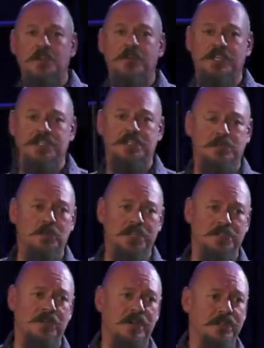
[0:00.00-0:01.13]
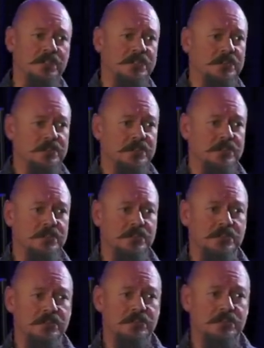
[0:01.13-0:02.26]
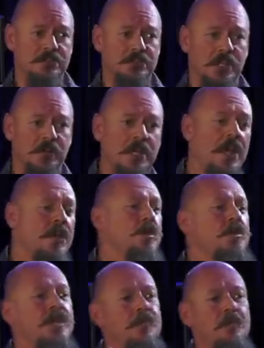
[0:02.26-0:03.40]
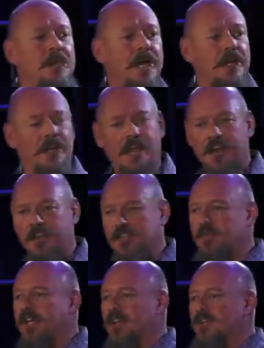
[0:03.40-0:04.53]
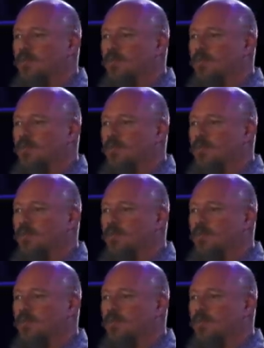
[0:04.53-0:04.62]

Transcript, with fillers: don't exist whatsoever. So keep in mind, a lot of the speakers